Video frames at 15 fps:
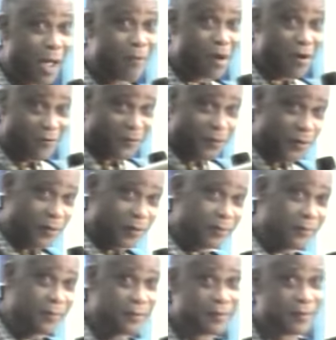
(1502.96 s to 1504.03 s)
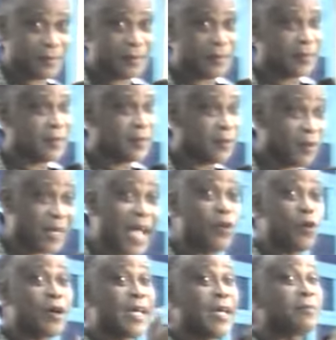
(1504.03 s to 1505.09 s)
many of you, whether
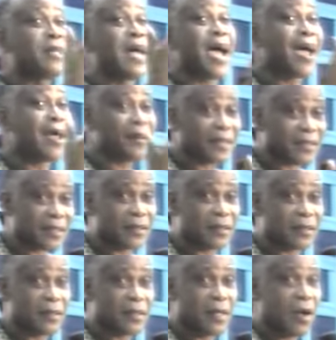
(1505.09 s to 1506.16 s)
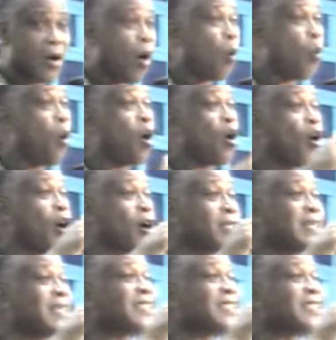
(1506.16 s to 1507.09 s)
you keep diaries on what God is